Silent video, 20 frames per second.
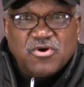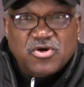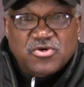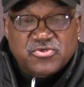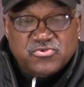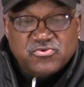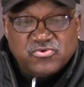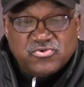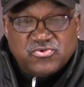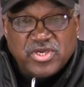to walk
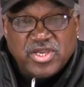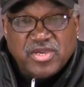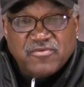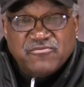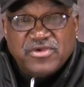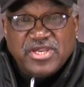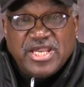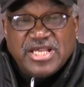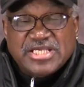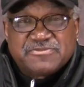you through
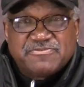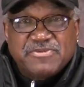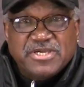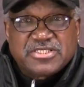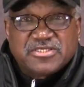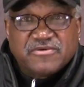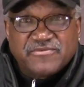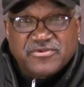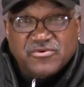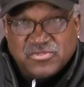every
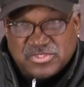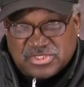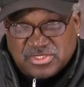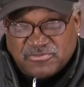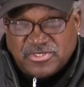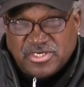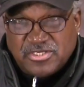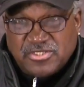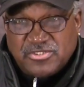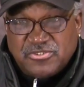aspect of it, which
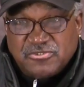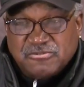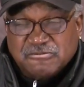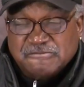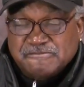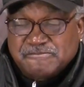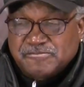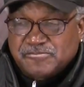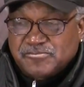I'm going to do.